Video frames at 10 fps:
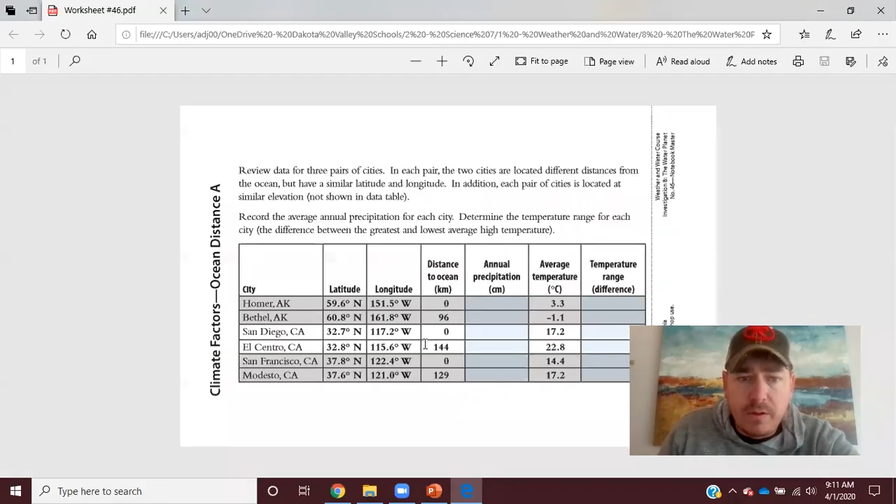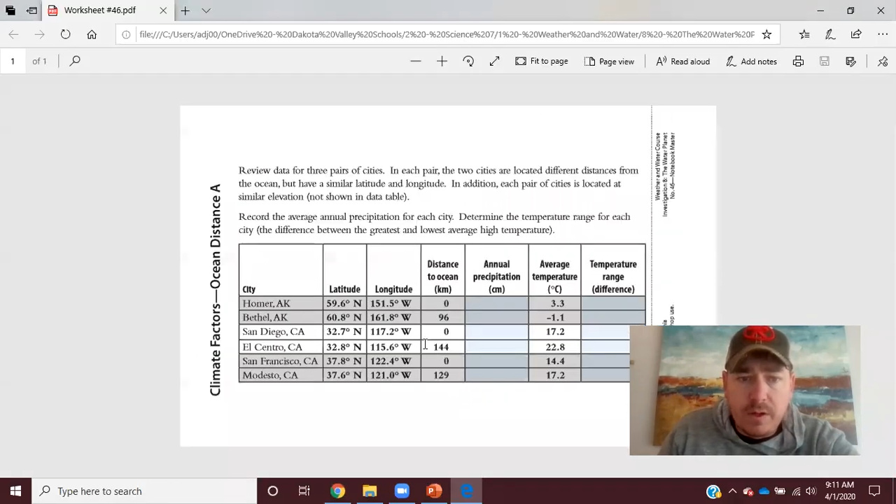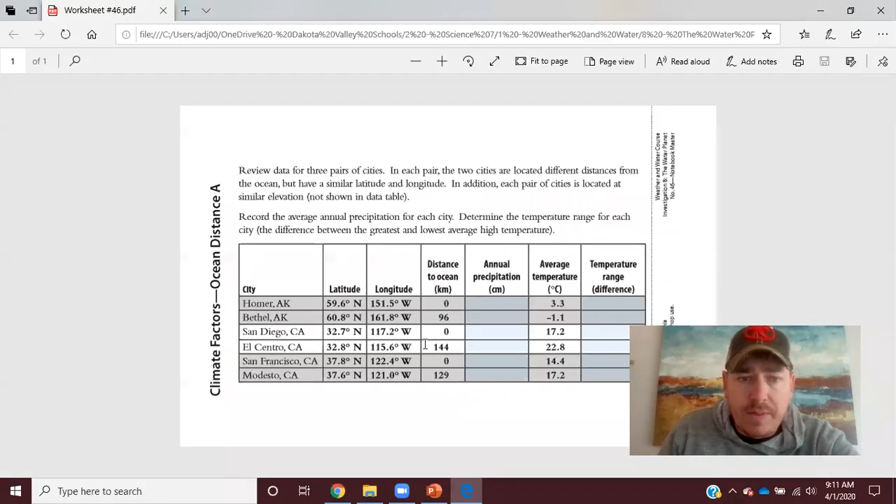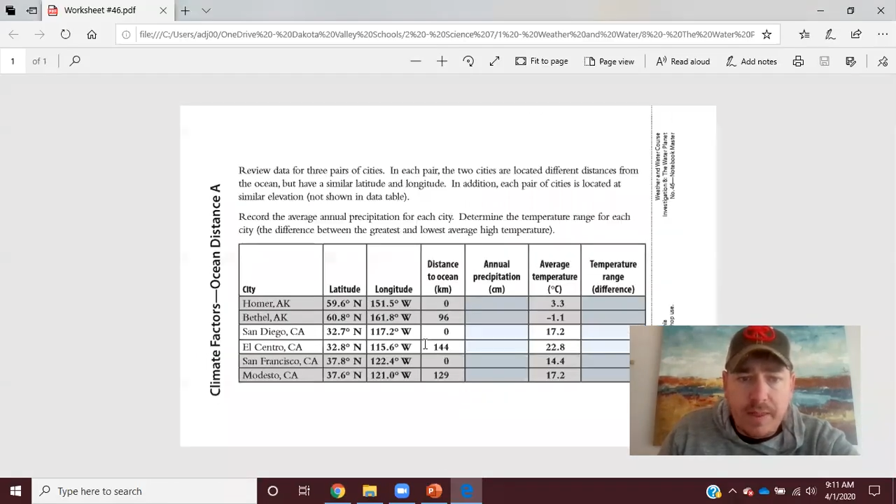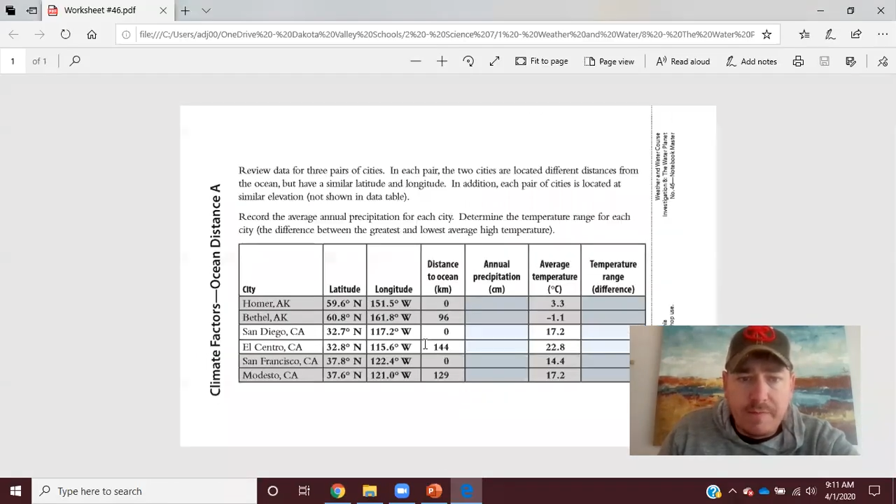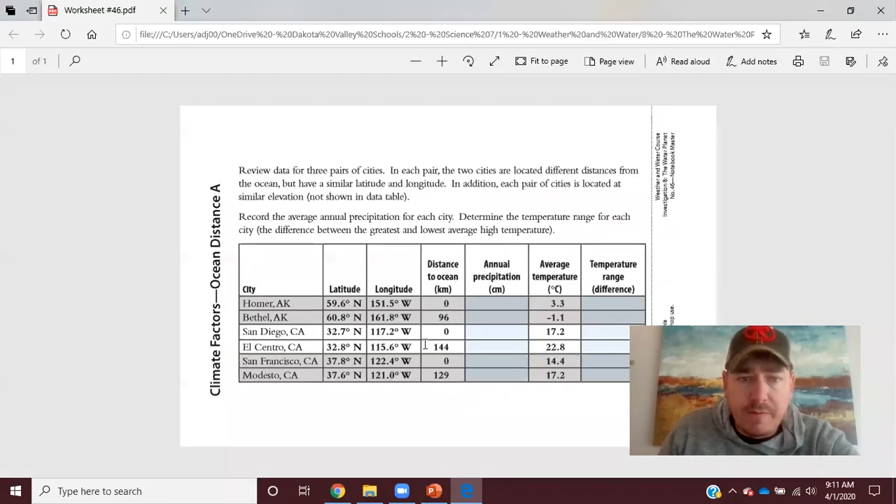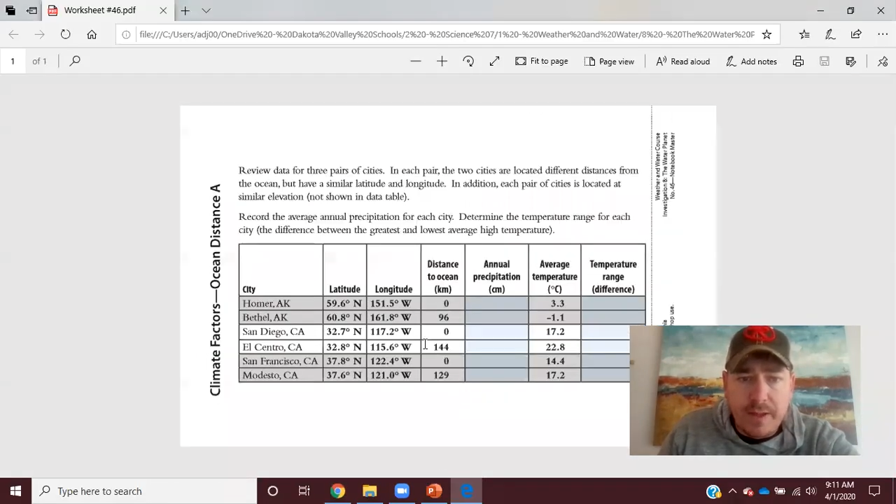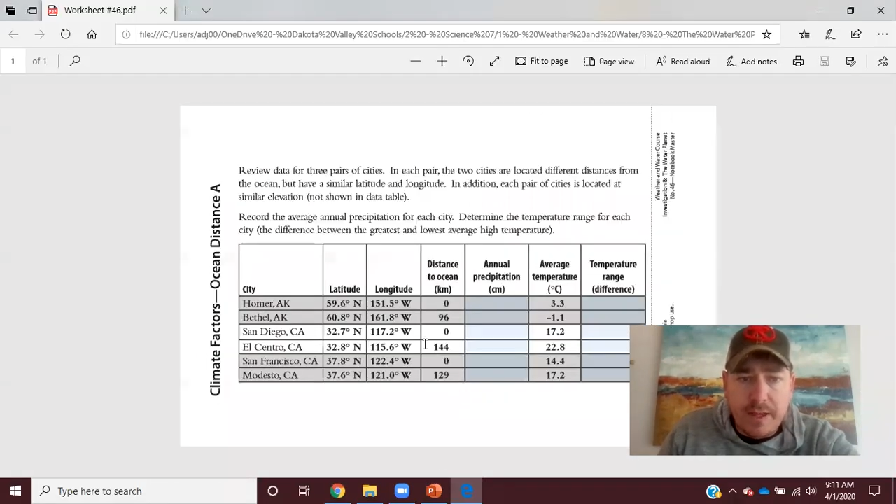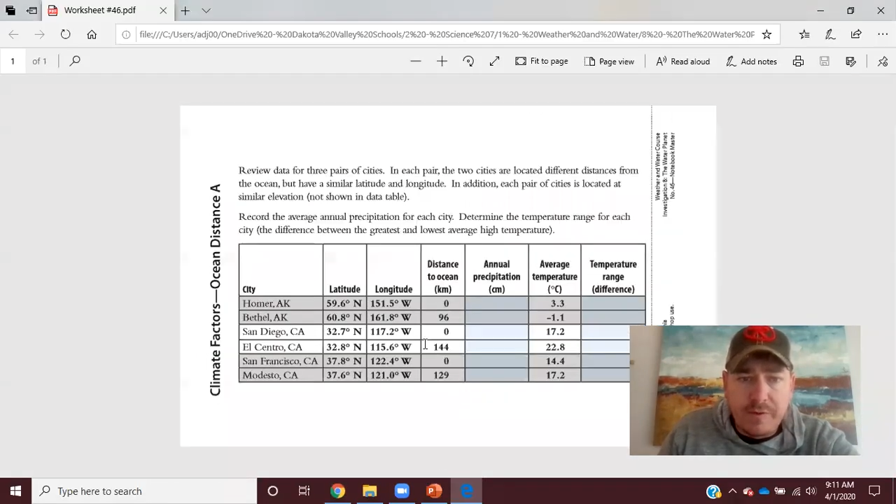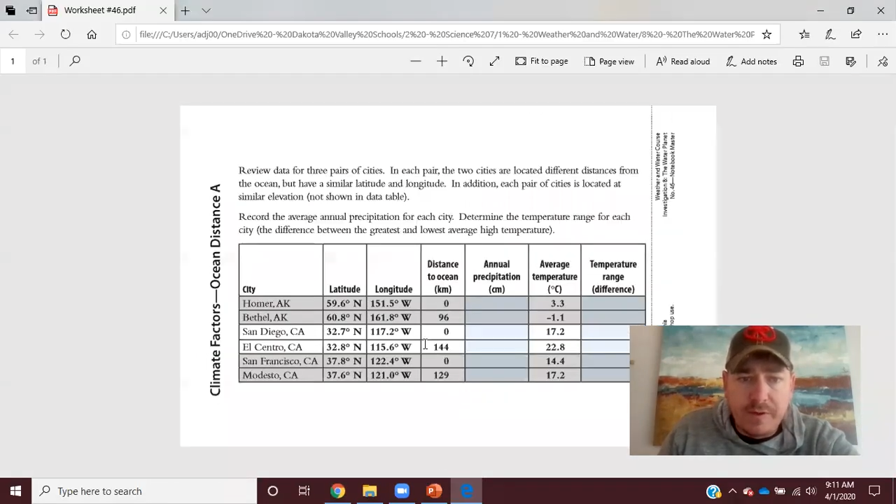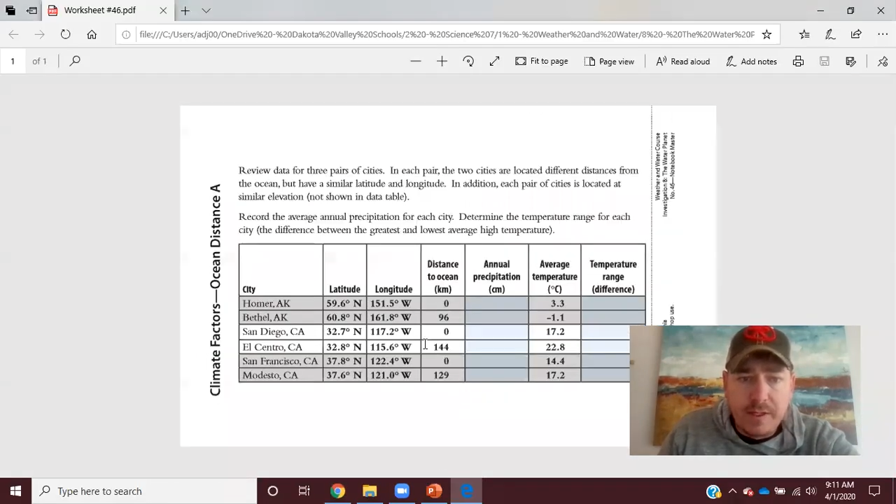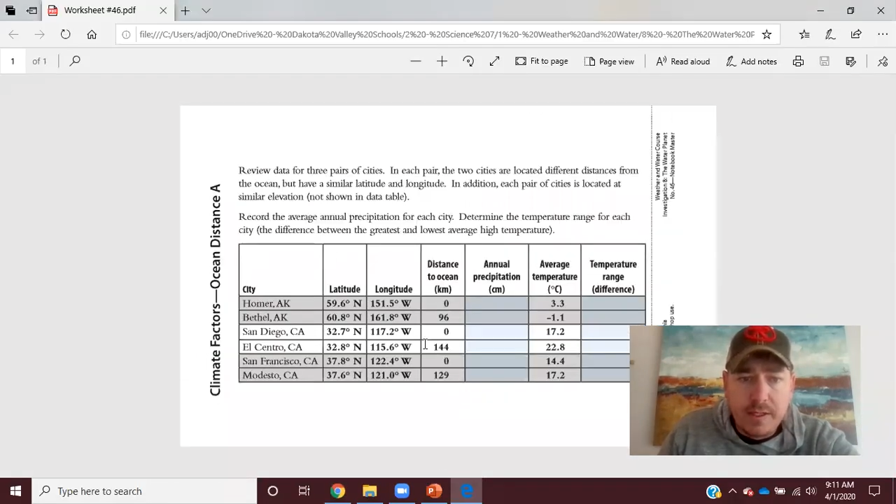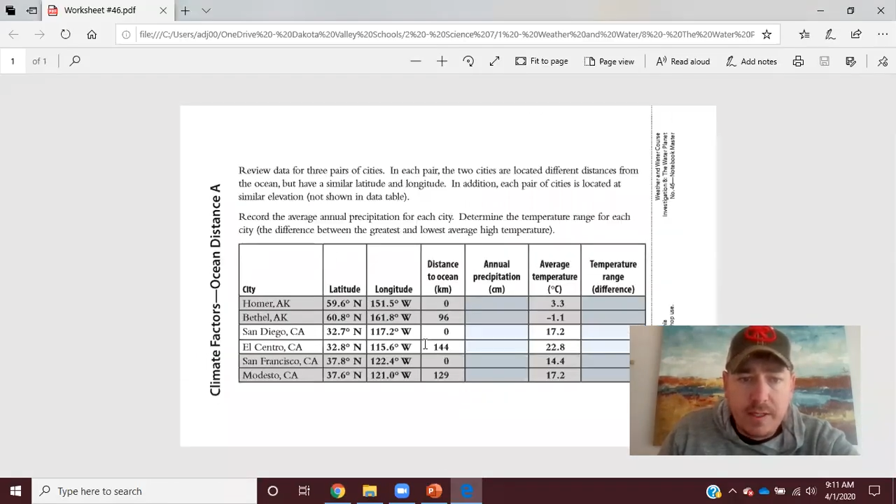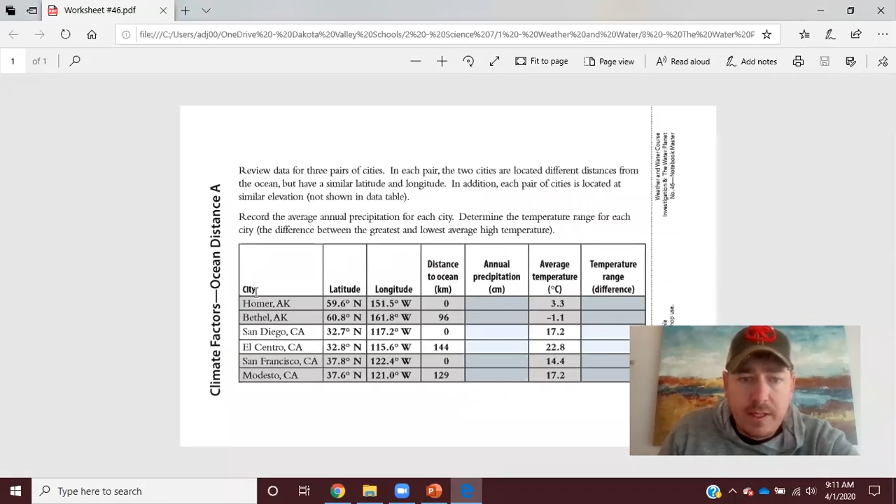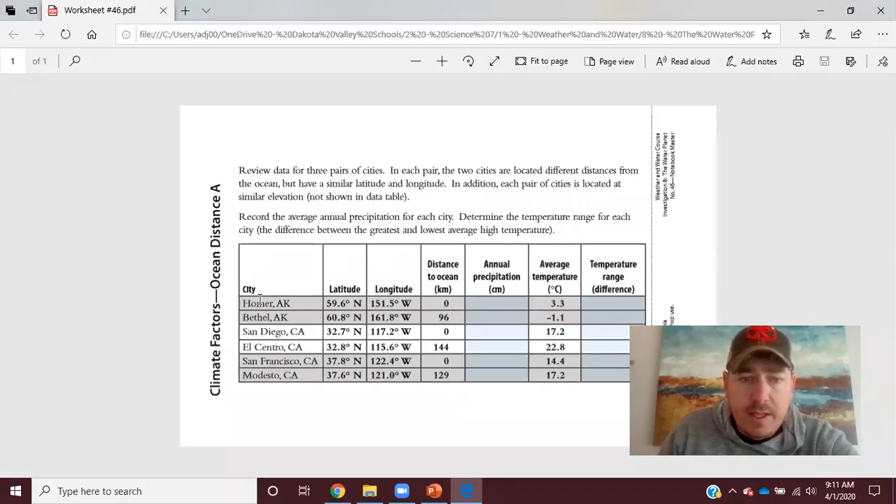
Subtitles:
look at that information